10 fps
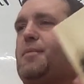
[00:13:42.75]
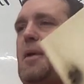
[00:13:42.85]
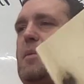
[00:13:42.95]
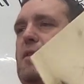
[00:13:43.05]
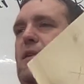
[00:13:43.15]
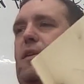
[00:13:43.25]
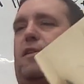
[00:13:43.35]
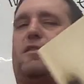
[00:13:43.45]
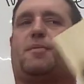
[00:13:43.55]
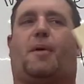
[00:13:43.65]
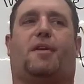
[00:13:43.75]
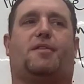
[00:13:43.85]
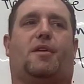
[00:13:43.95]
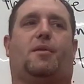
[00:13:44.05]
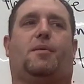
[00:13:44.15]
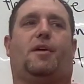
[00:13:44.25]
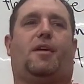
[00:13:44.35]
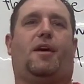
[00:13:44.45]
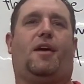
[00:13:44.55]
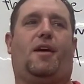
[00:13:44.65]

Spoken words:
maybe darker spots on the wood.